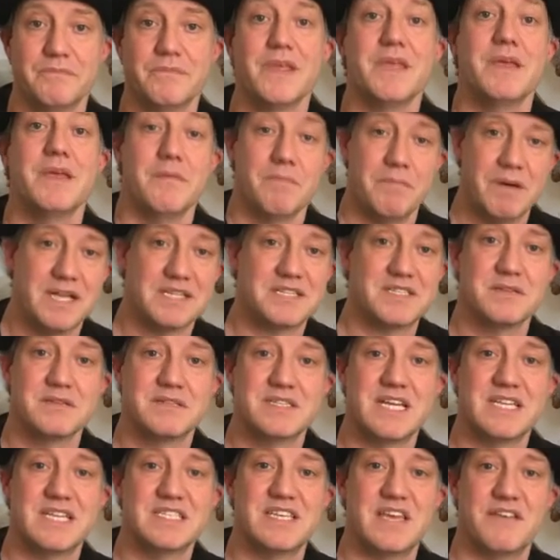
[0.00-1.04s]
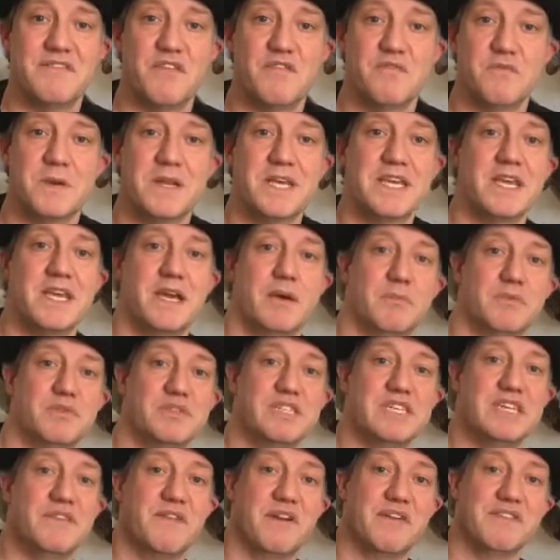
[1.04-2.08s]
But stay safe, everybody. We'll see
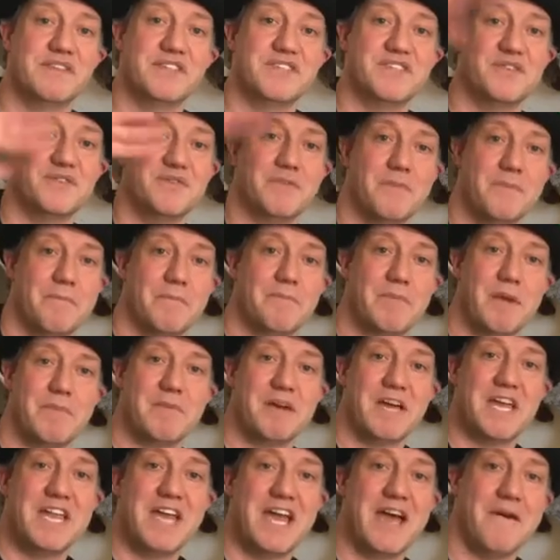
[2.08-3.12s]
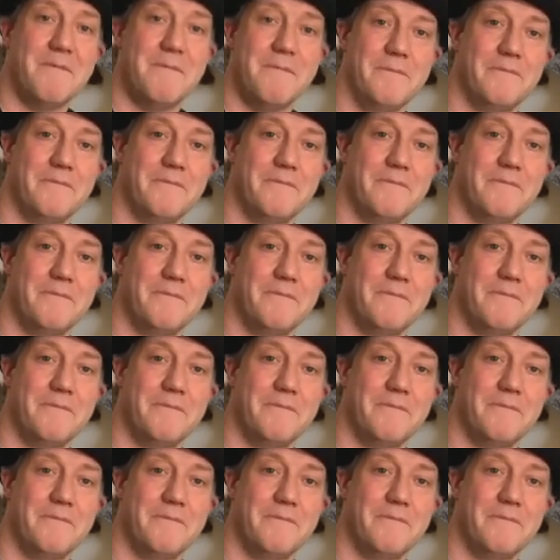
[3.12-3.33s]
you very soon. Bye-bye now.